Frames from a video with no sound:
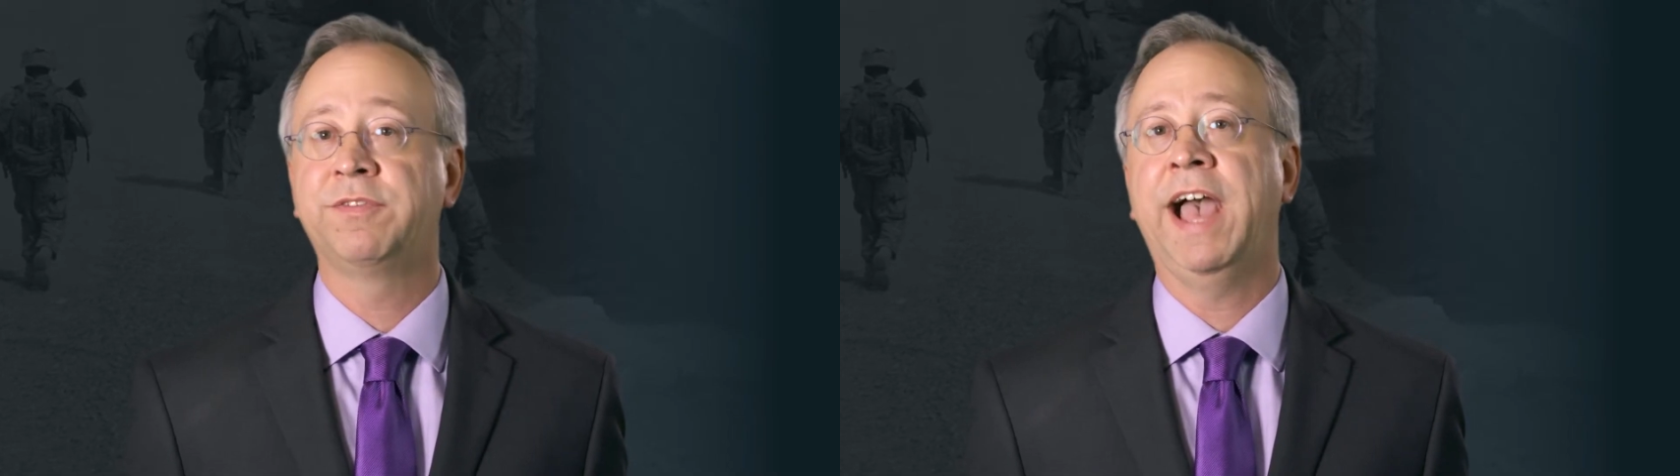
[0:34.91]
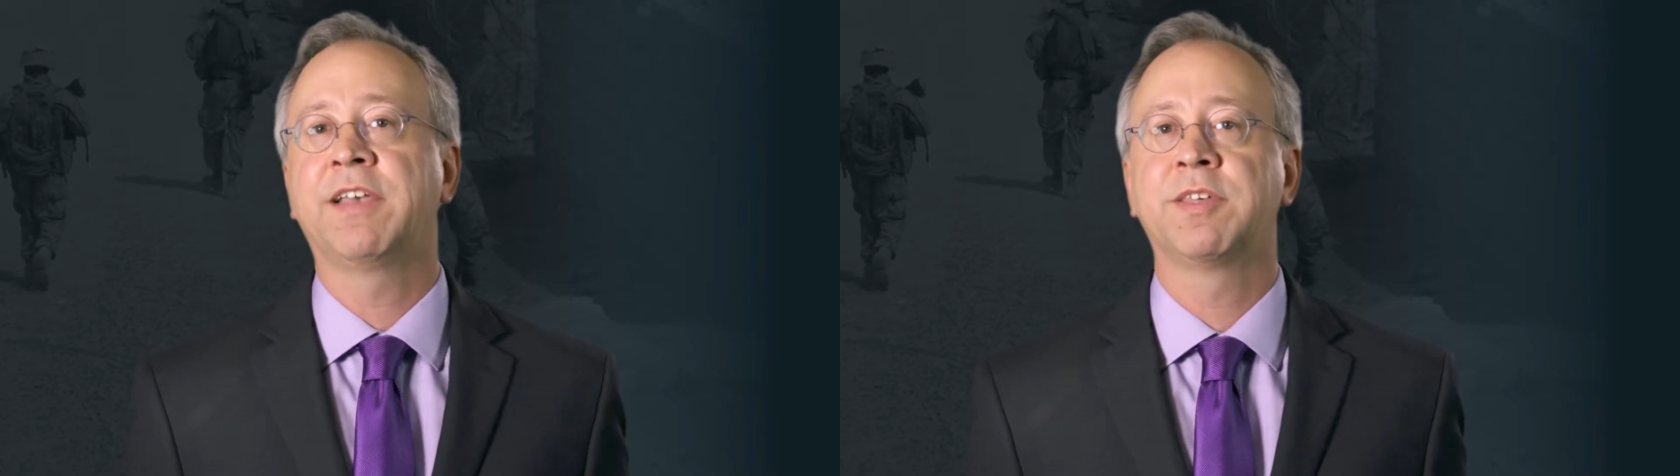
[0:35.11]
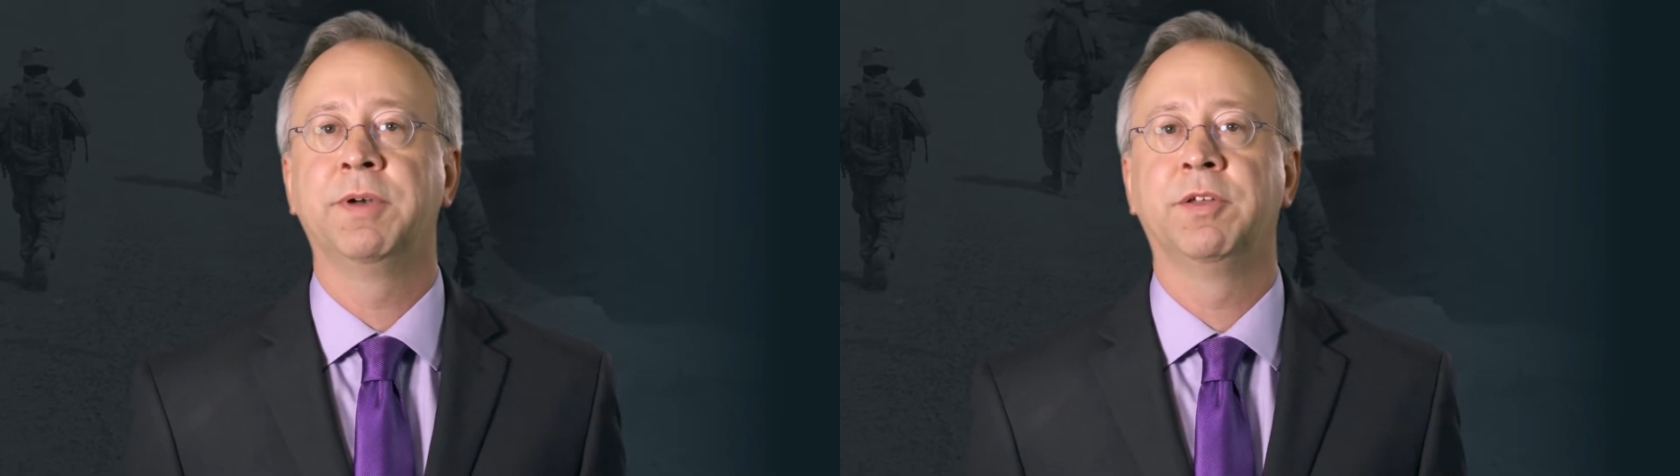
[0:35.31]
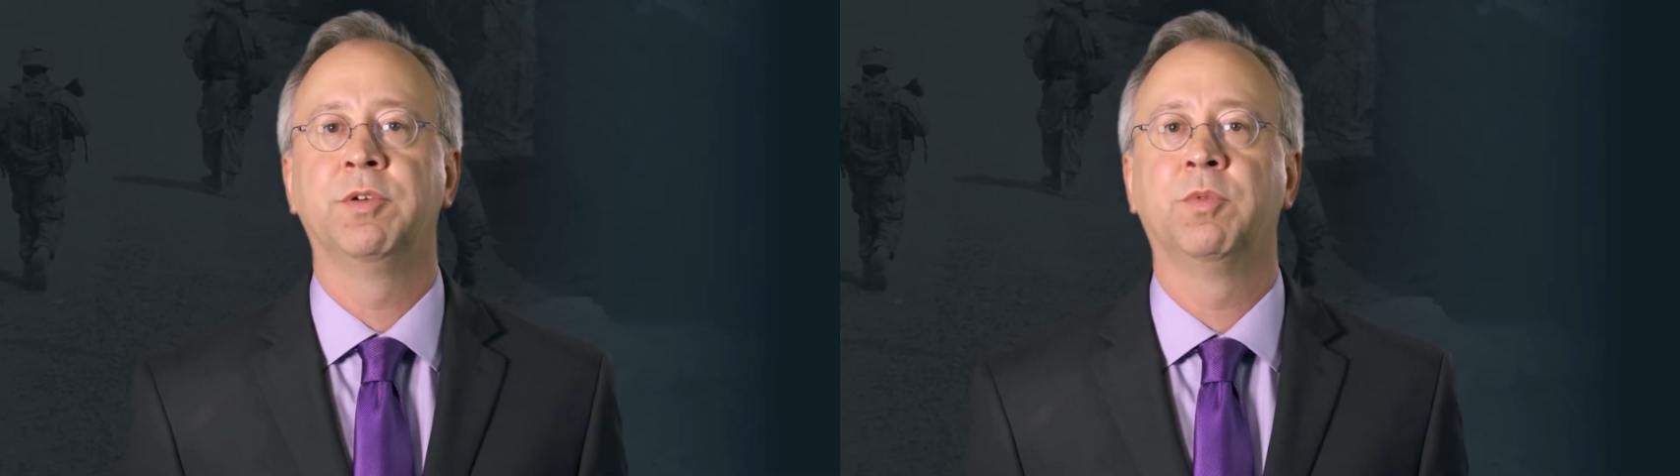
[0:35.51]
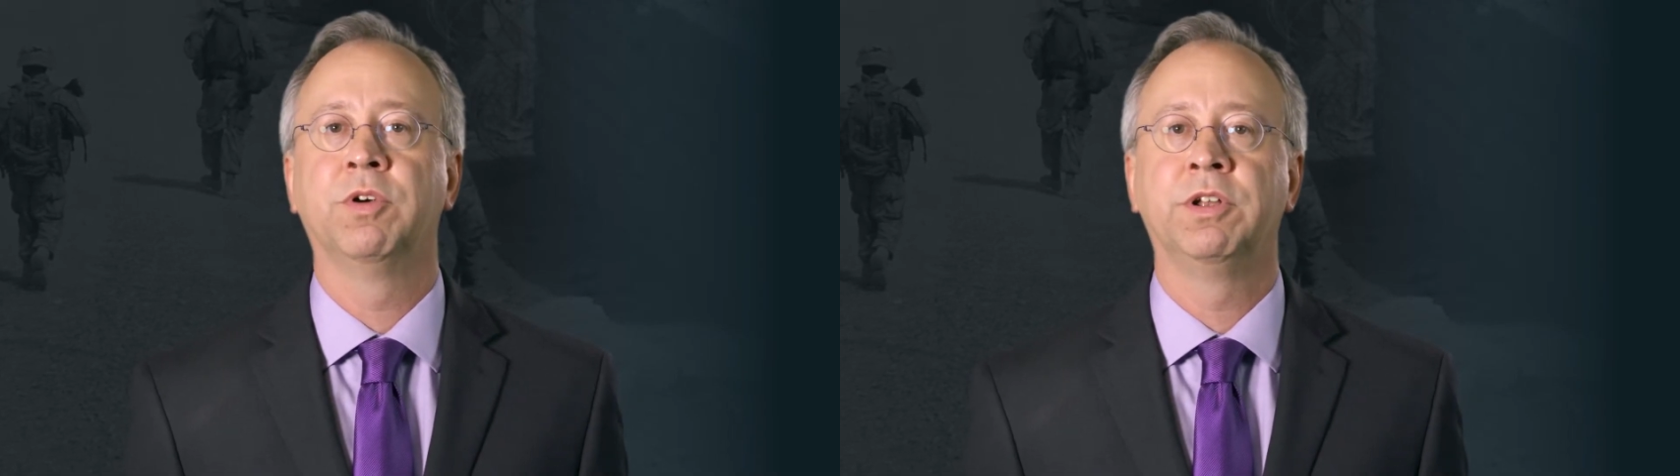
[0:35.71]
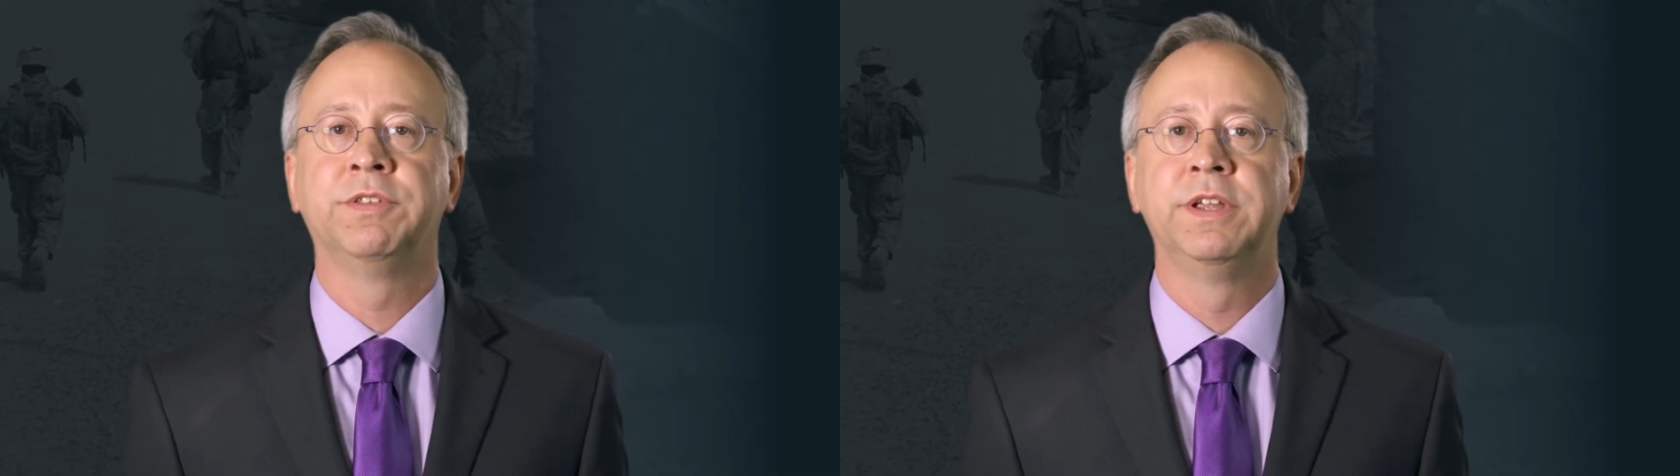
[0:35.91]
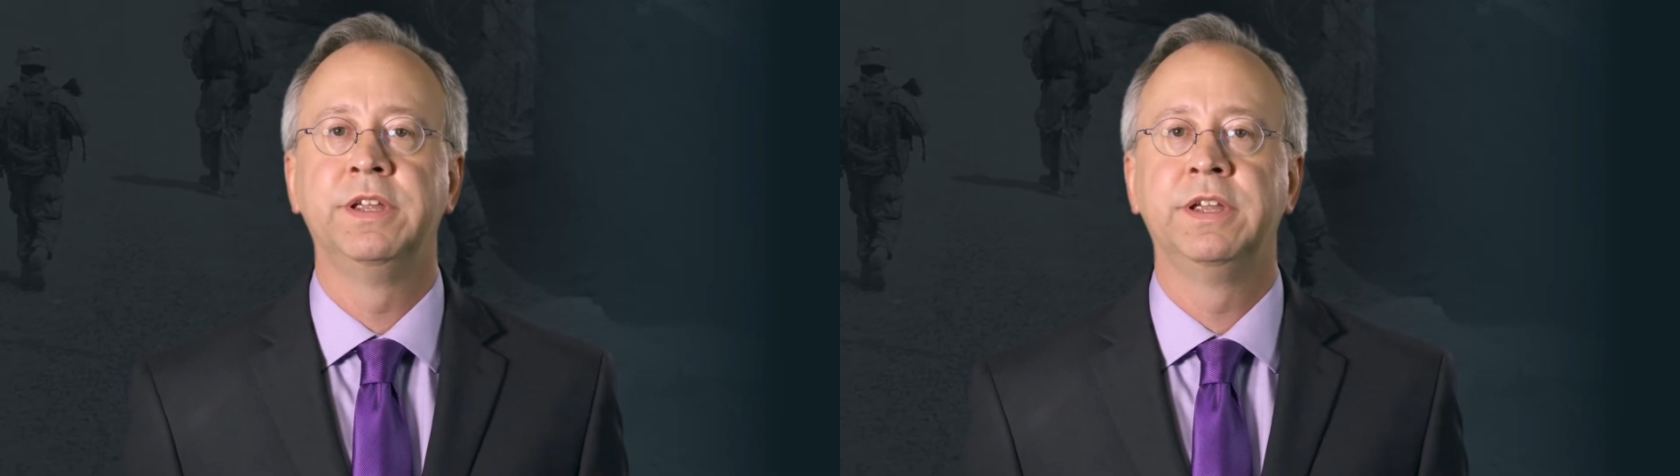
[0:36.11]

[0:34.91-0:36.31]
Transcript: facts about the world